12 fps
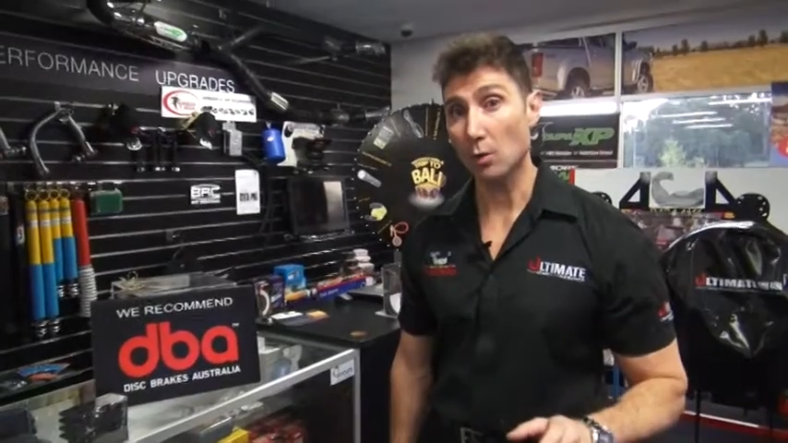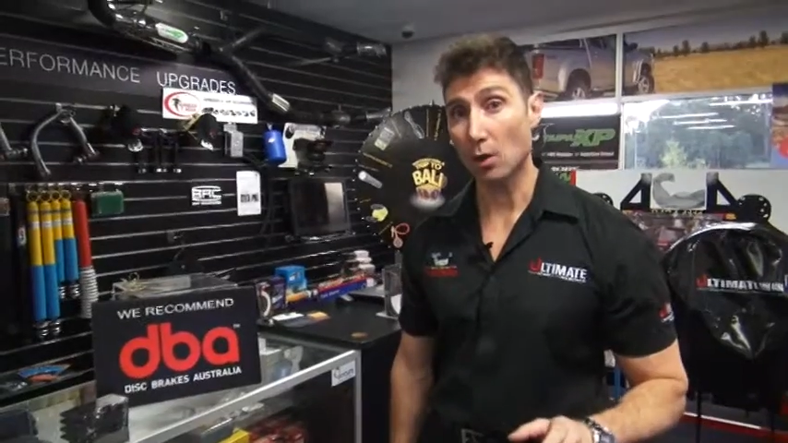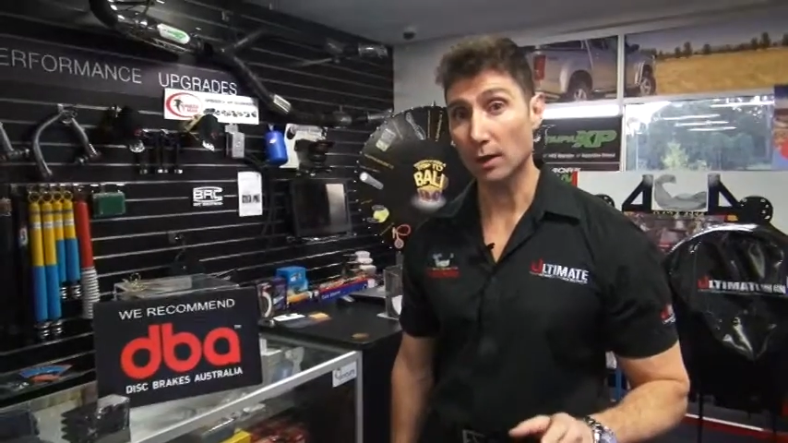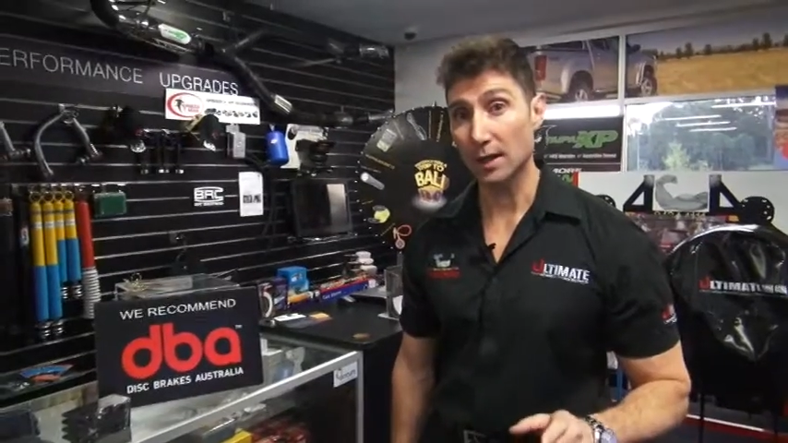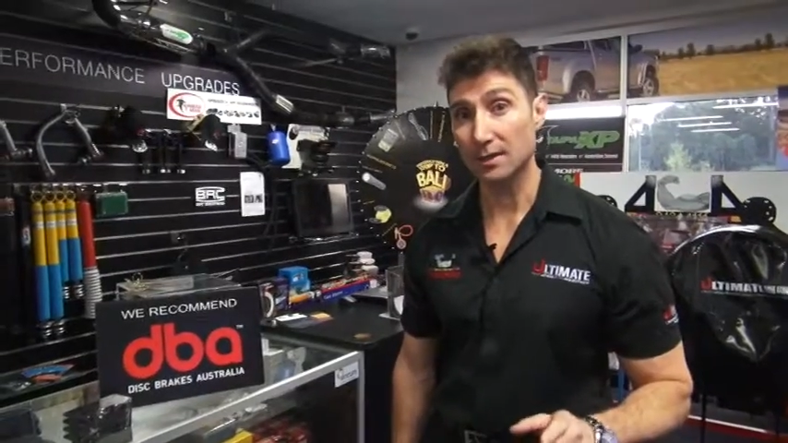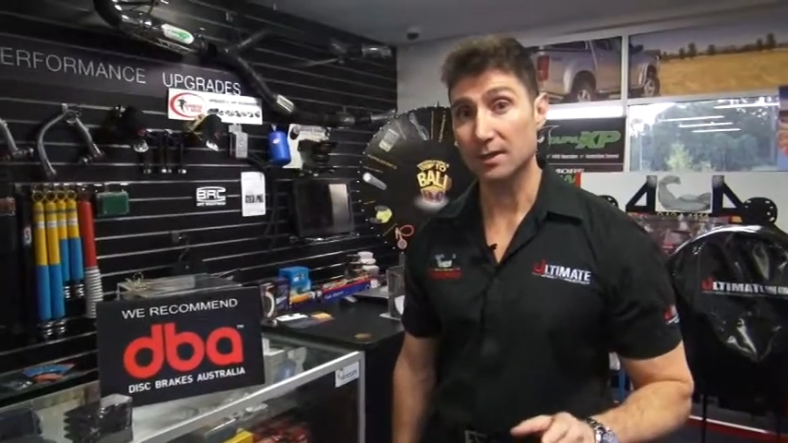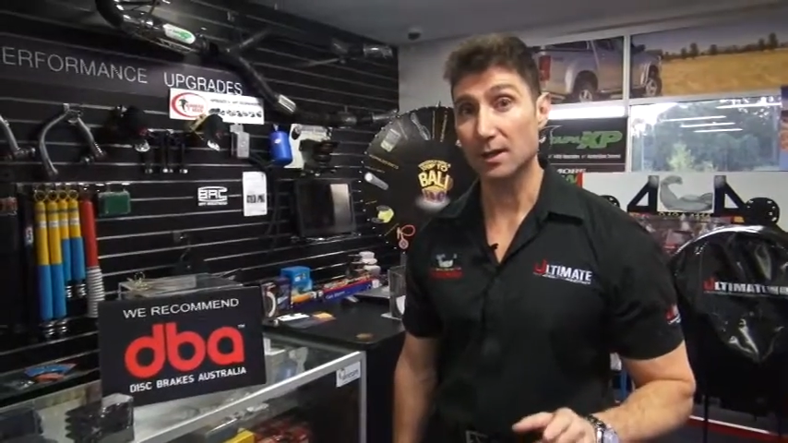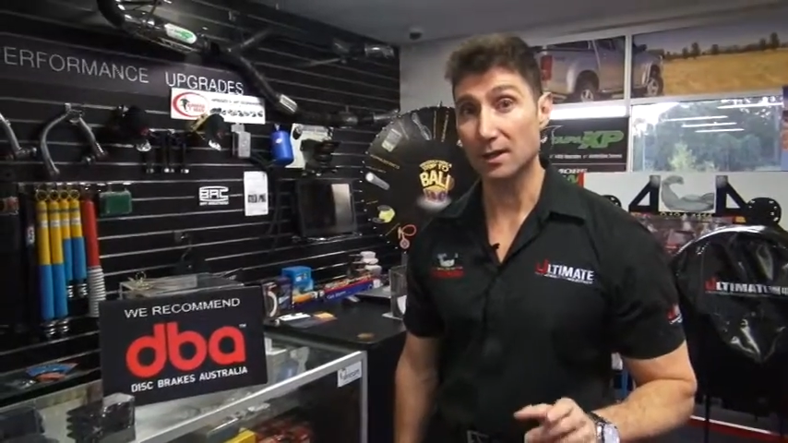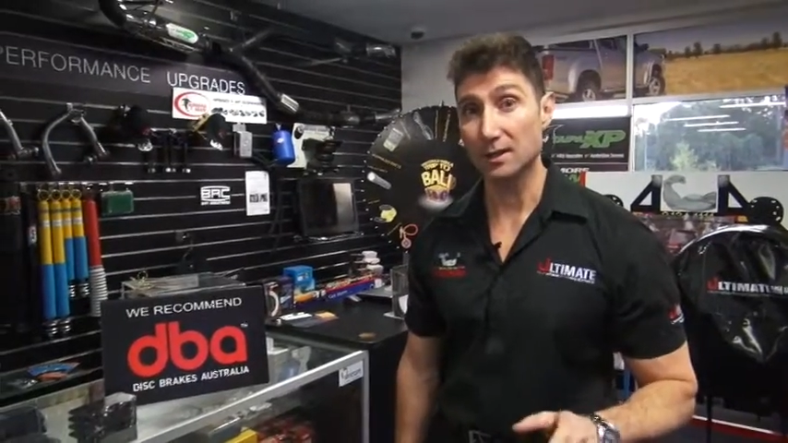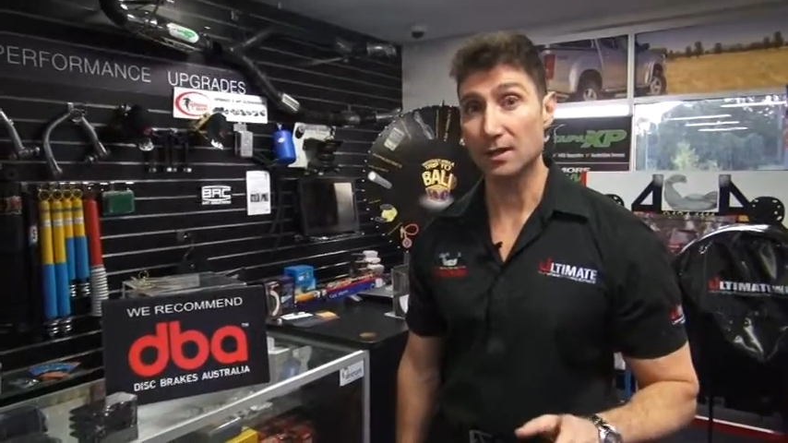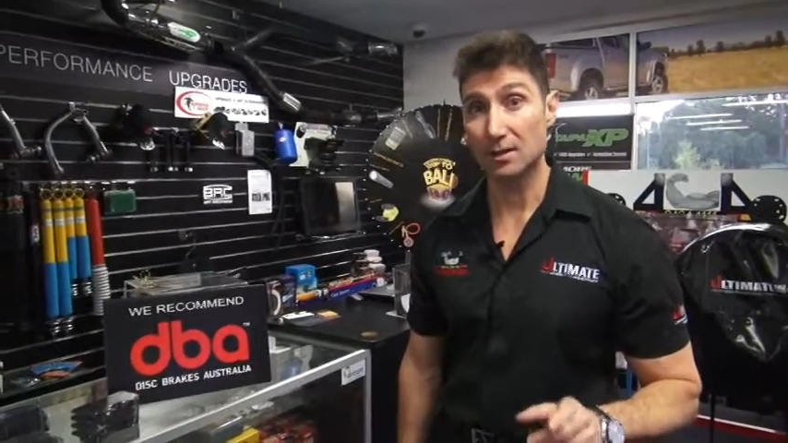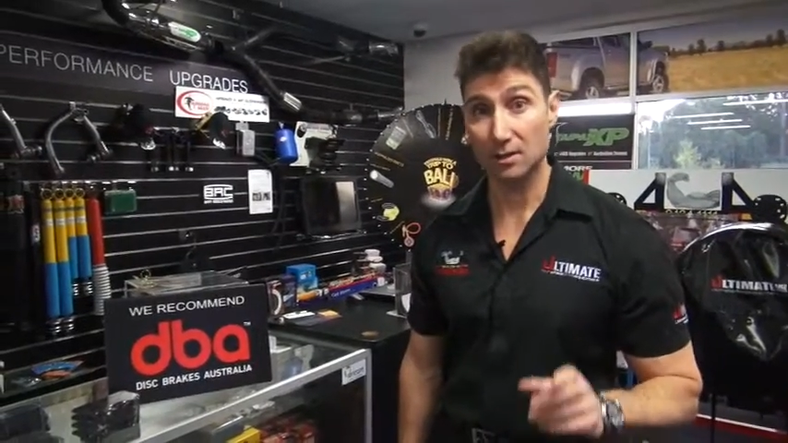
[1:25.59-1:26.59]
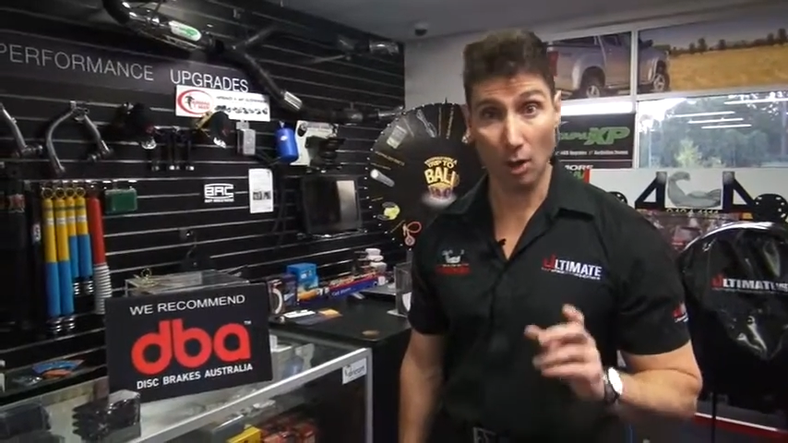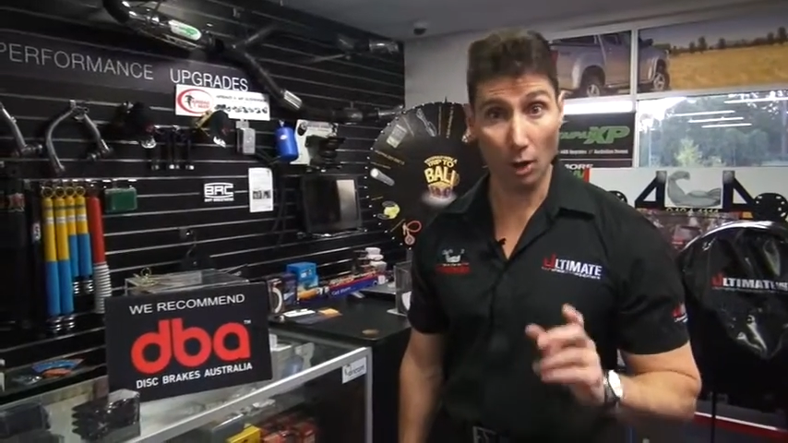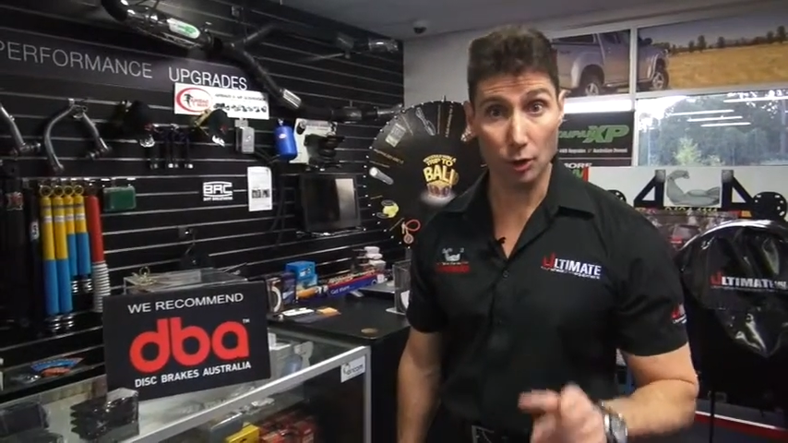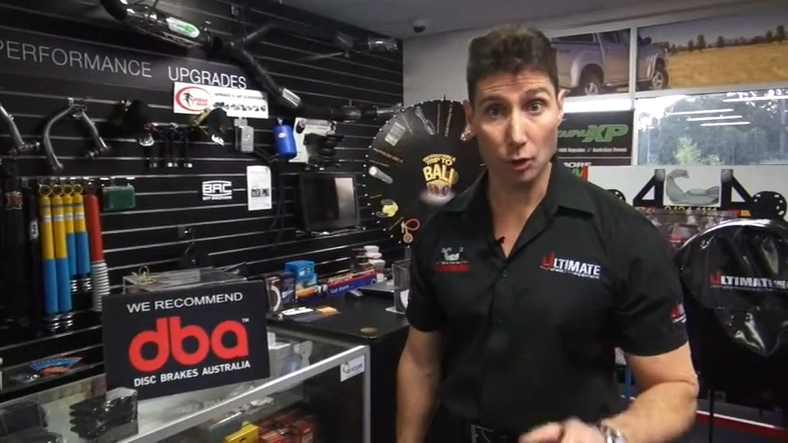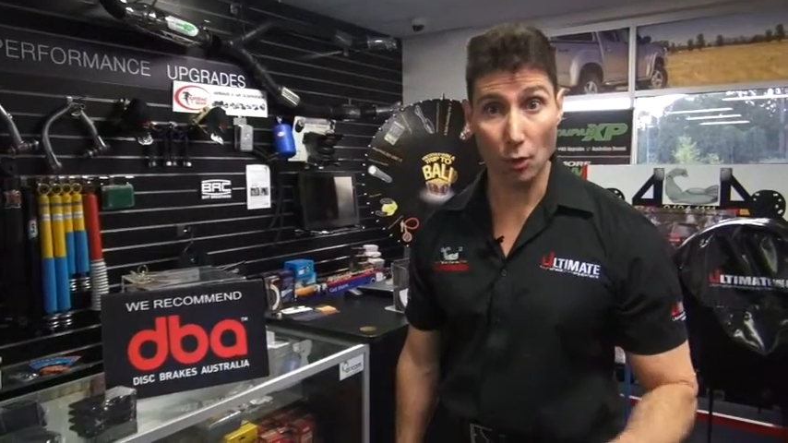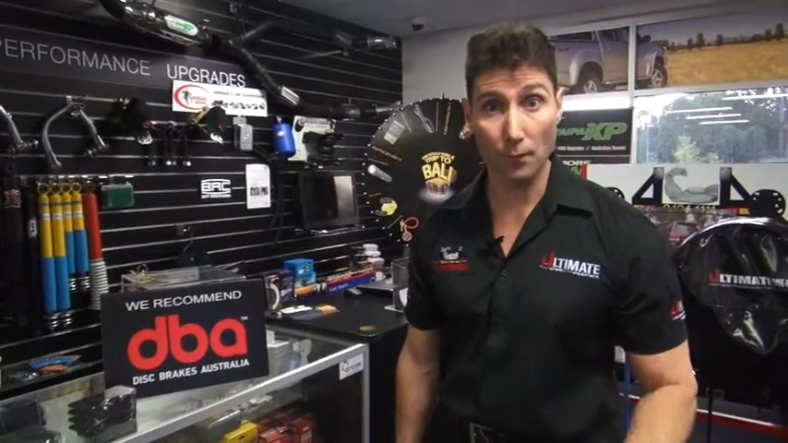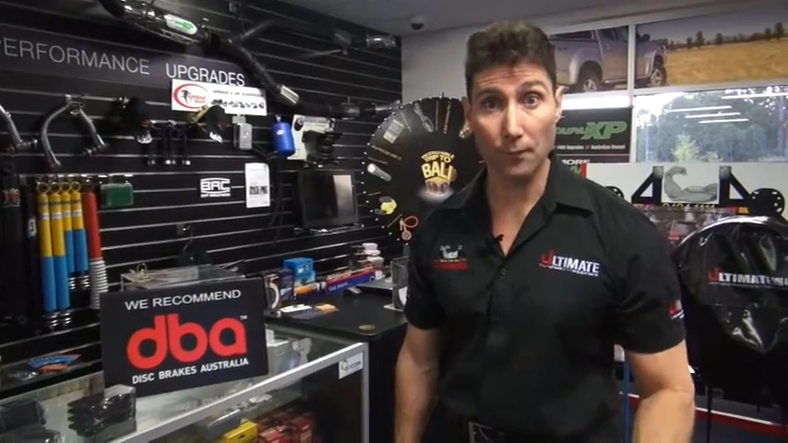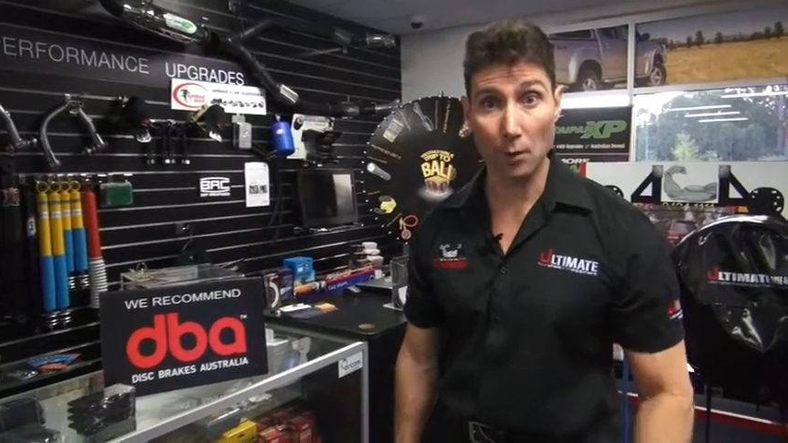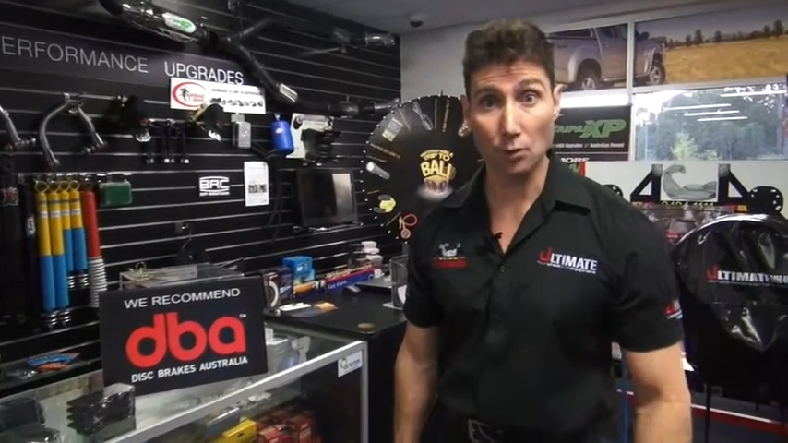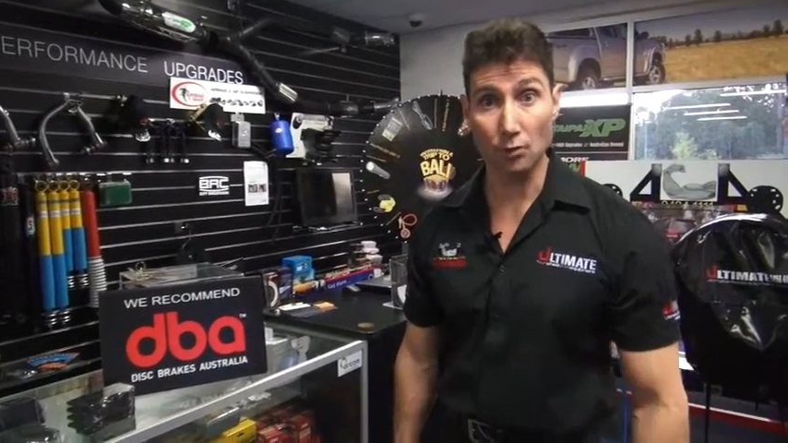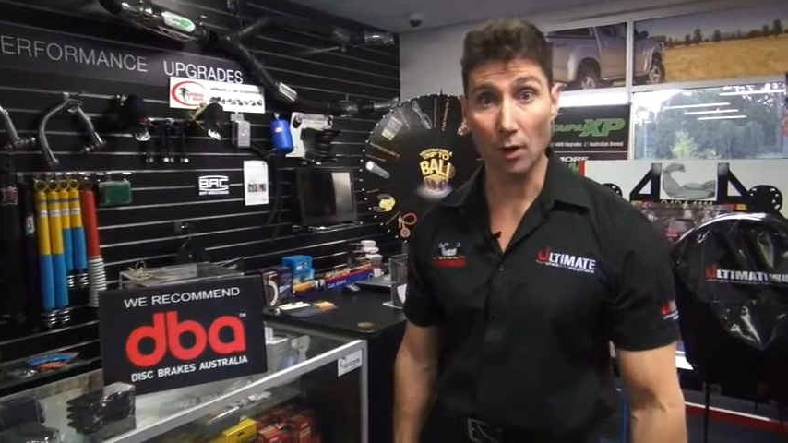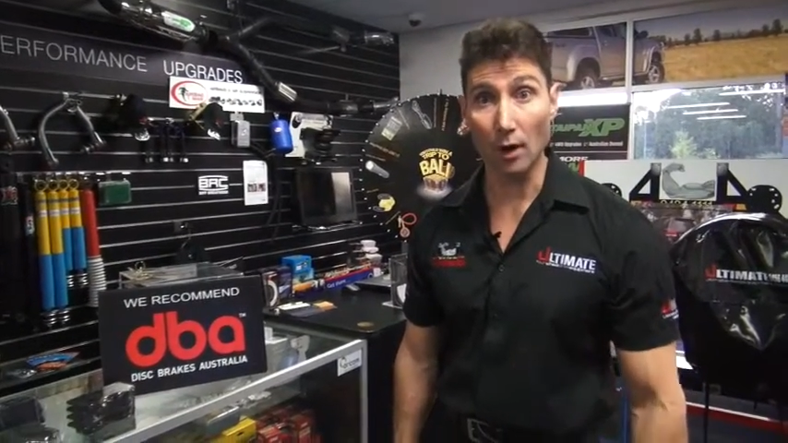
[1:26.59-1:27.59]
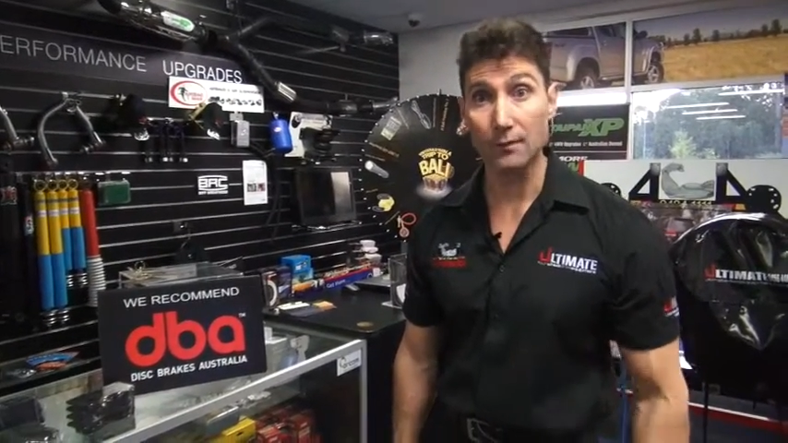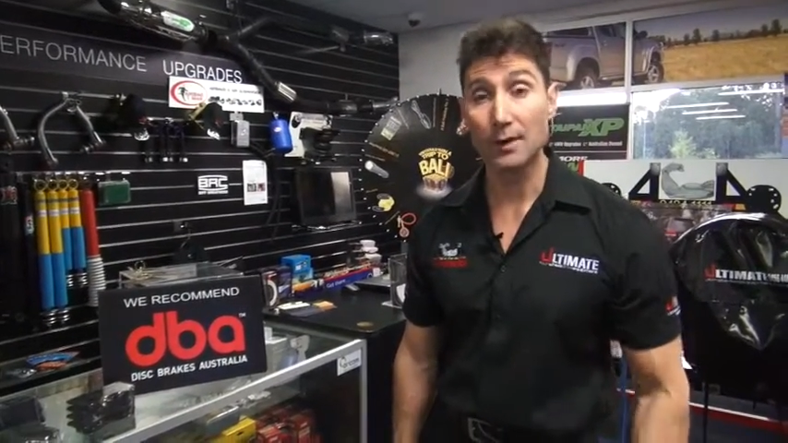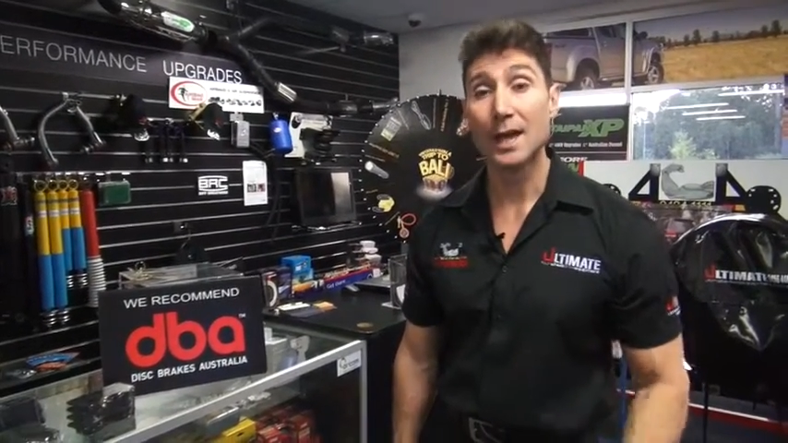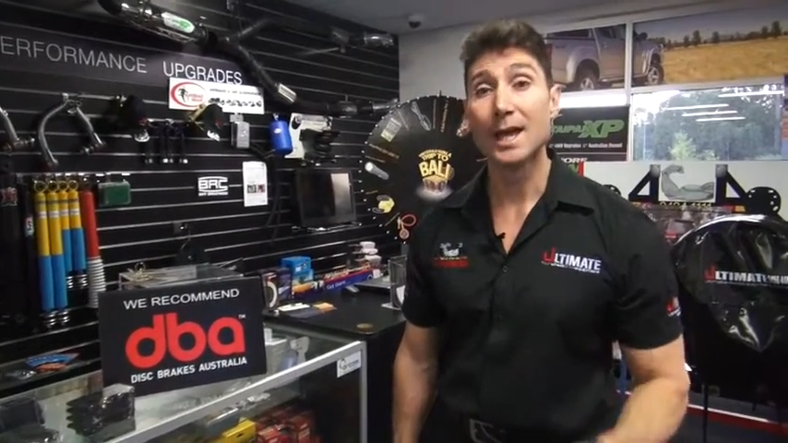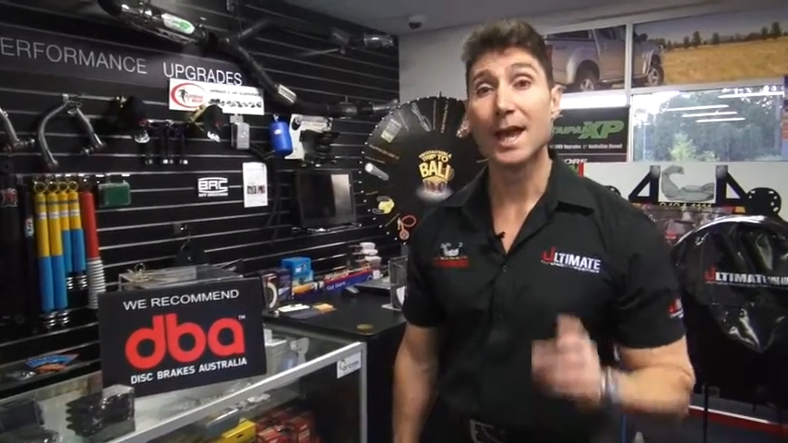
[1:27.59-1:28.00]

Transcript: quality set of discs on your four-wheel drive